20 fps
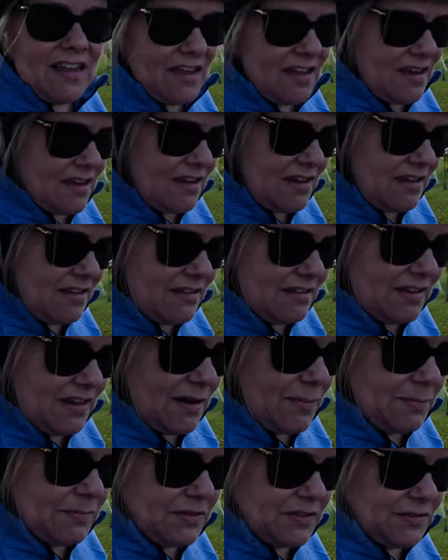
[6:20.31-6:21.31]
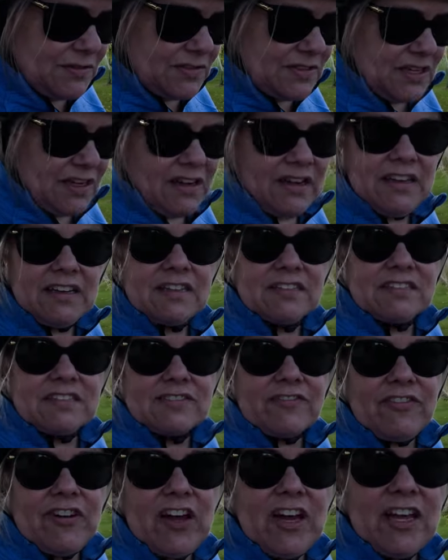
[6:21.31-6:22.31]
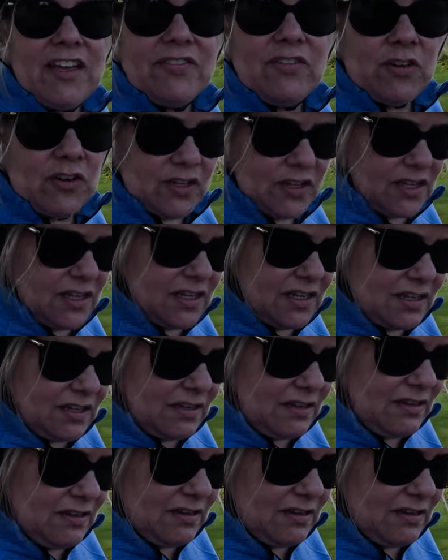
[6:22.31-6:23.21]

And up to as high as 5 on the...